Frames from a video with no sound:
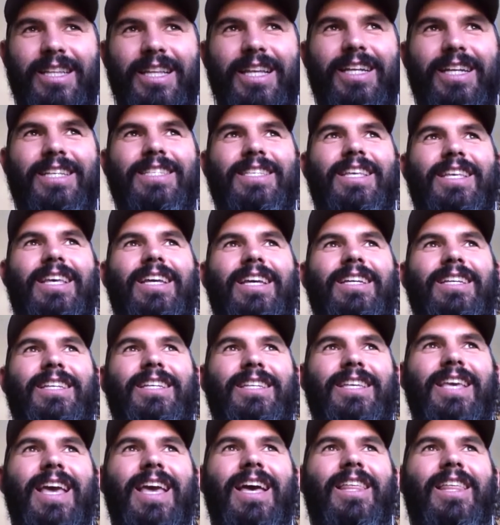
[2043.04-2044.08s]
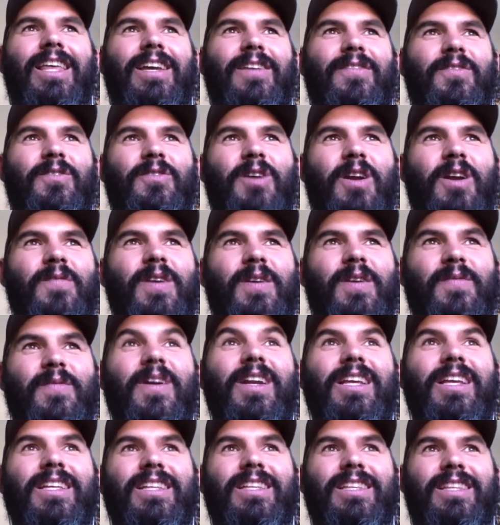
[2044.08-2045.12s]
clicks, like yeah, like if you're trying to make
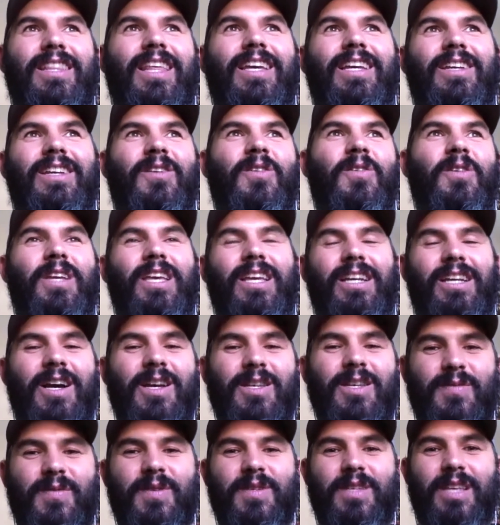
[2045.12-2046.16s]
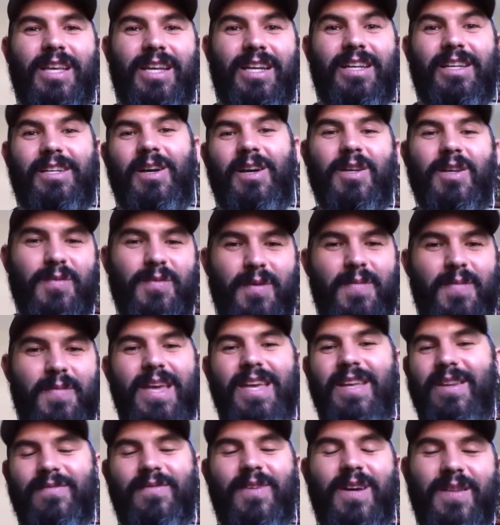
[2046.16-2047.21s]
money, like or get customers, like customer
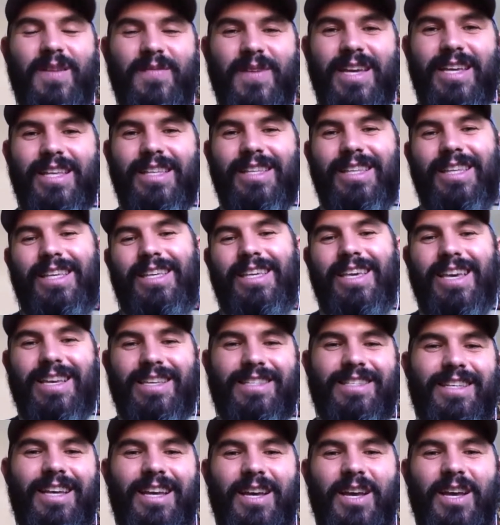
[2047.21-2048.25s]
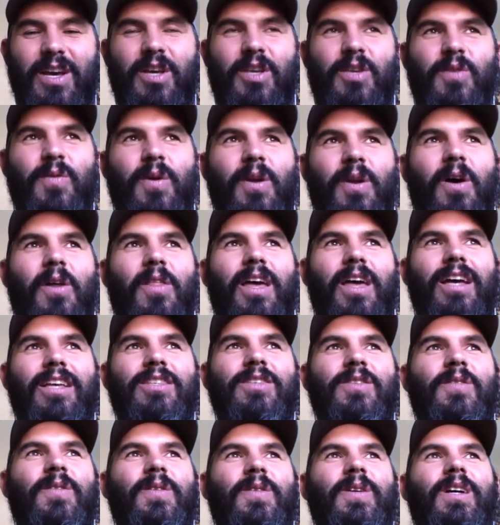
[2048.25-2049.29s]
bait, money bait, like yes, you want all that.
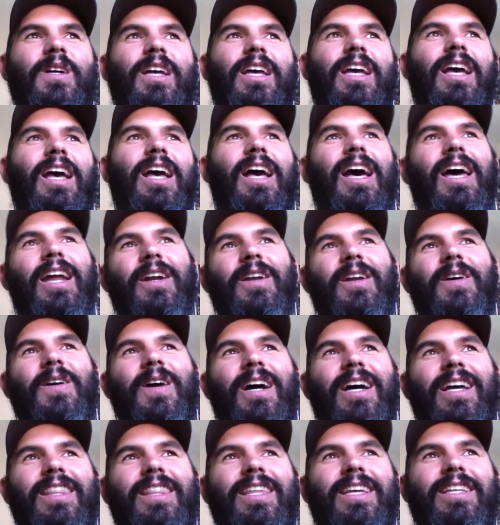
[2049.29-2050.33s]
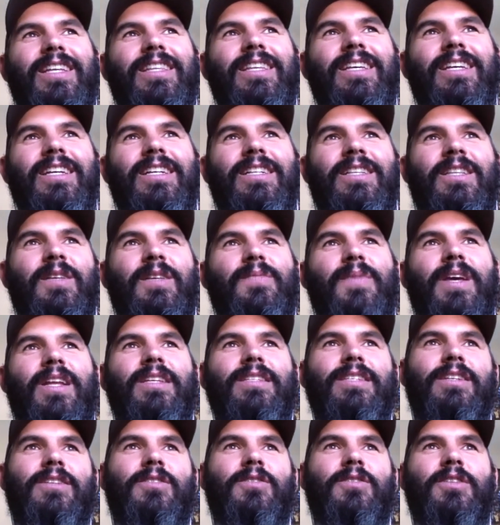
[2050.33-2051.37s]
So I don't know, I think that clickbait
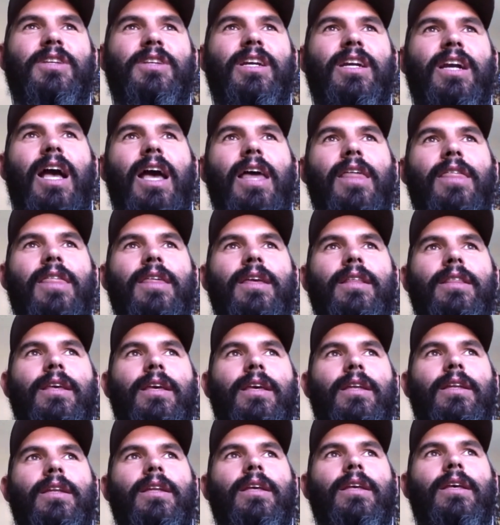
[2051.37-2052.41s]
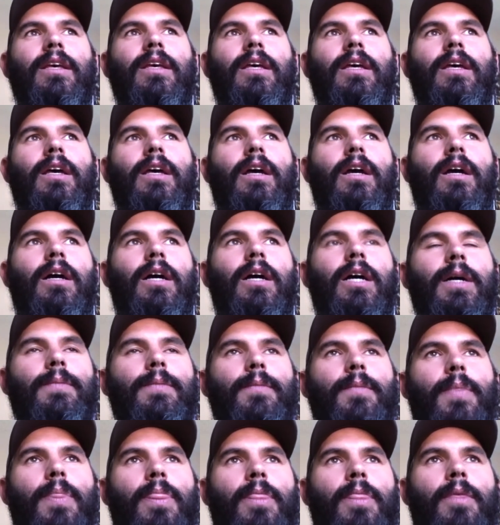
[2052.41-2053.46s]
is interesting. I think that
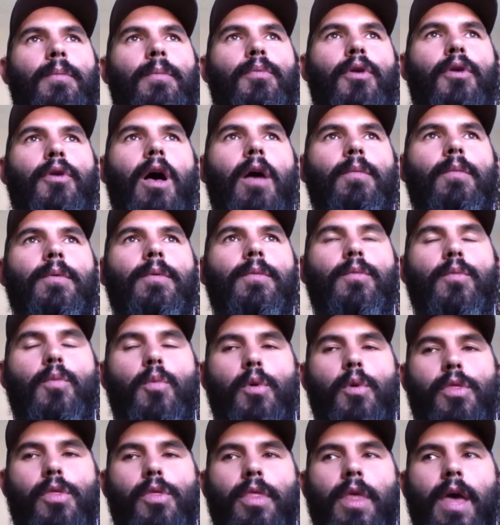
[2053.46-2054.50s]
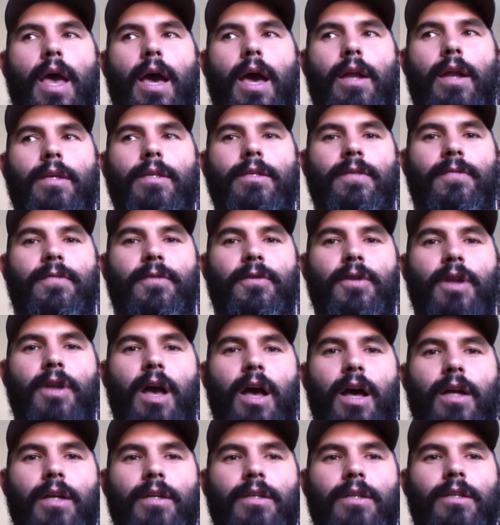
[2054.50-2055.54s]
the problem with that is if you're
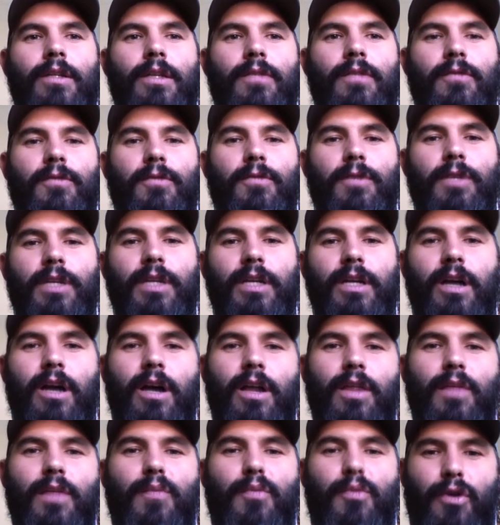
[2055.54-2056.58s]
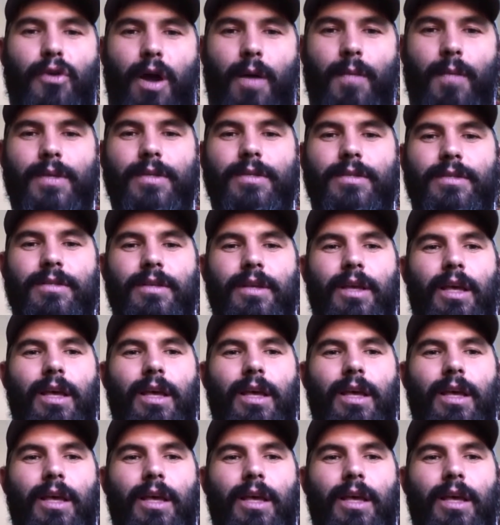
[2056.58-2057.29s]
not delivering on the promise